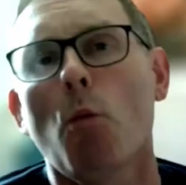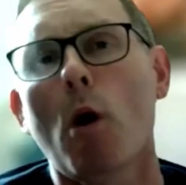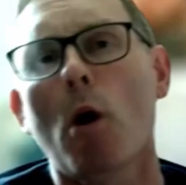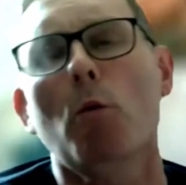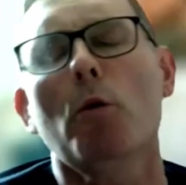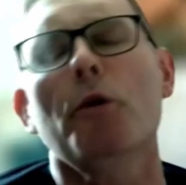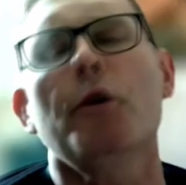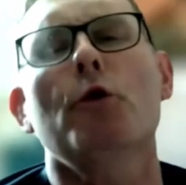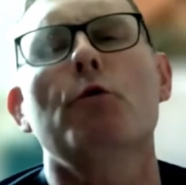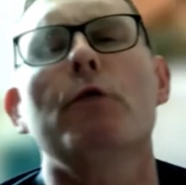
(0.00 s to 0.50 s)

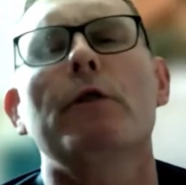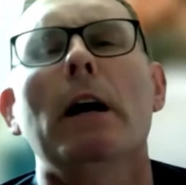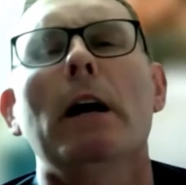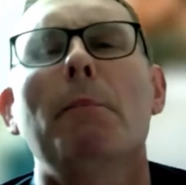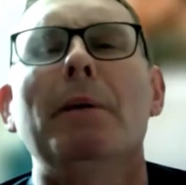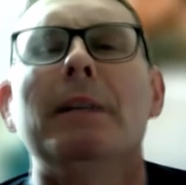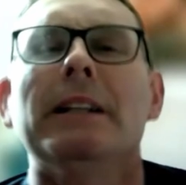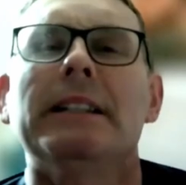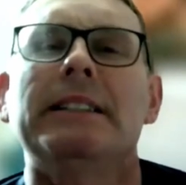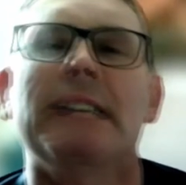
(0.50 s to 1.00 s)
What would the
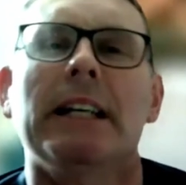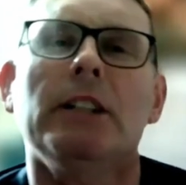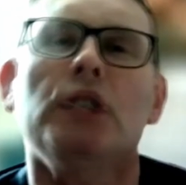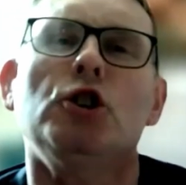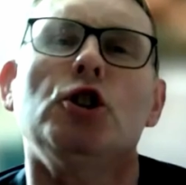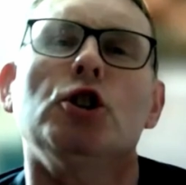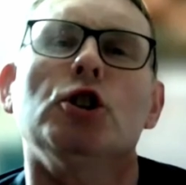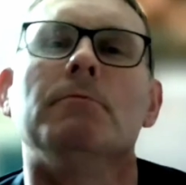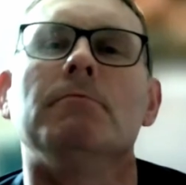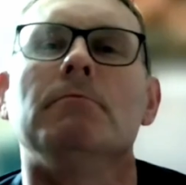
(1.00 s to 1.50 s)

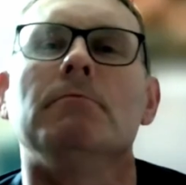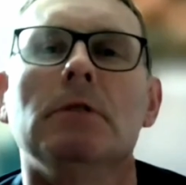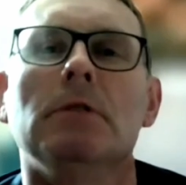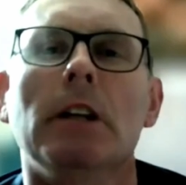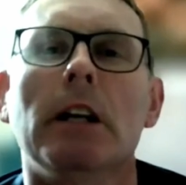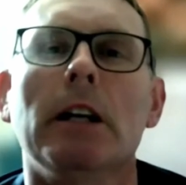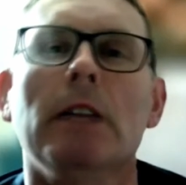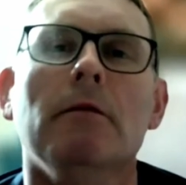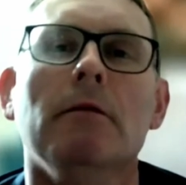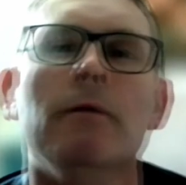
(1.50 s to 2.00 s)
rehabilitation
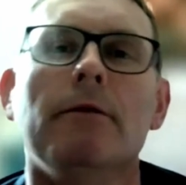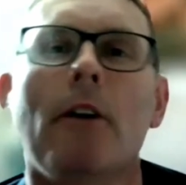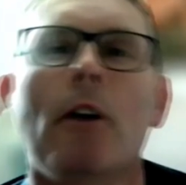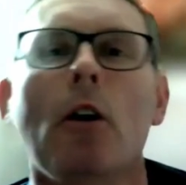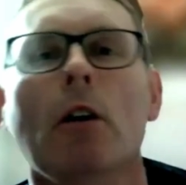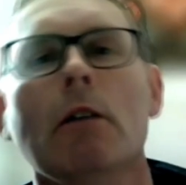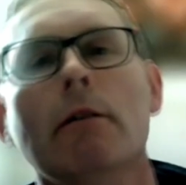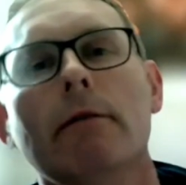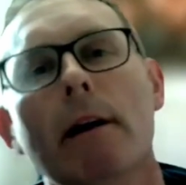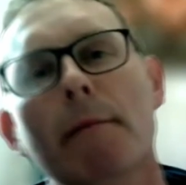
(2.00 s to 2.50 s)

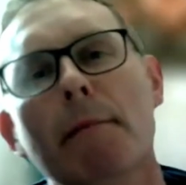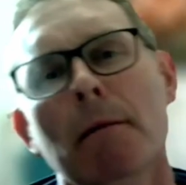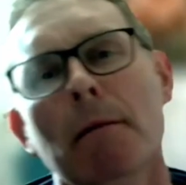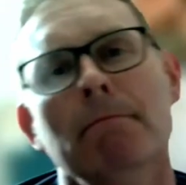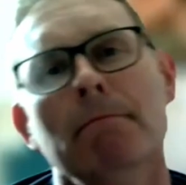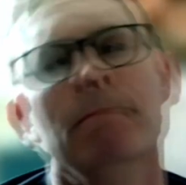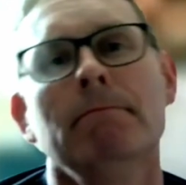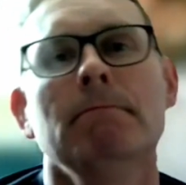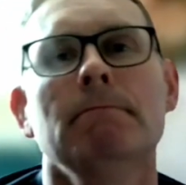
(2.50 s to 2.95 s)
involve, Emma?